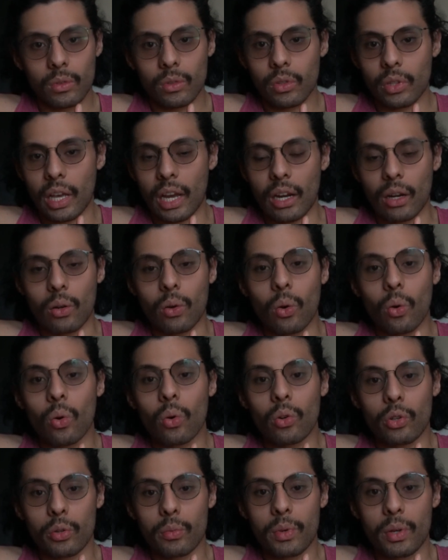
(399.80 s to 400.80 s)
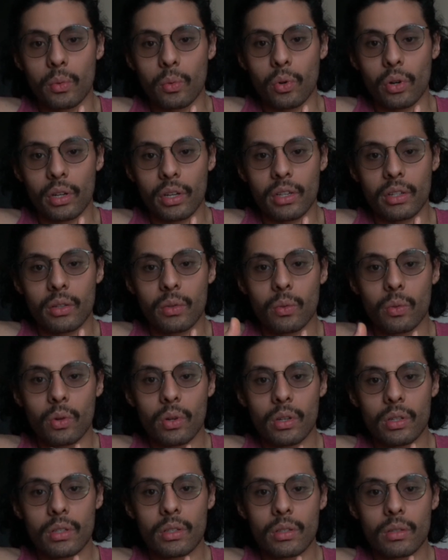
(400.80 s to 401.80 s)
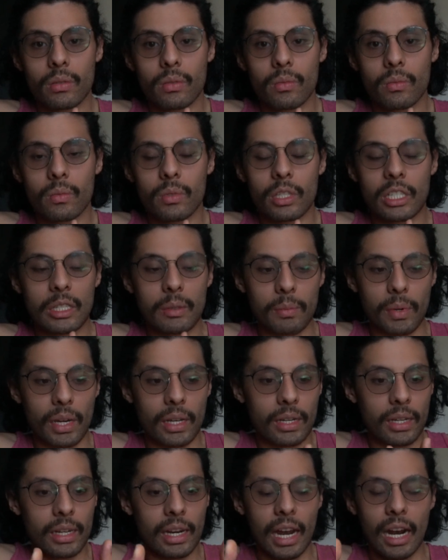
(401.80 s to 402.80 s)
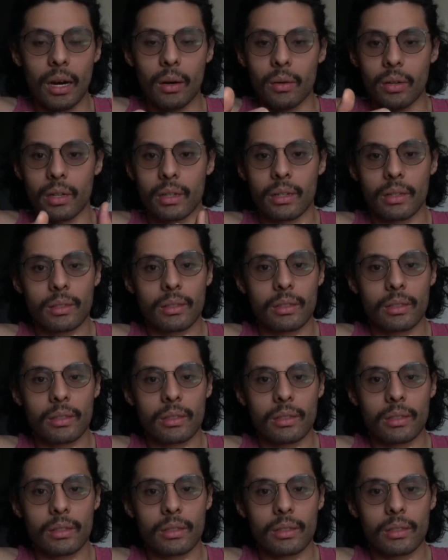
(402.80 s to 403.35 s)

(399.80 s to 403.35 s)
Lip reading: that goal you've been working towards, spend an hour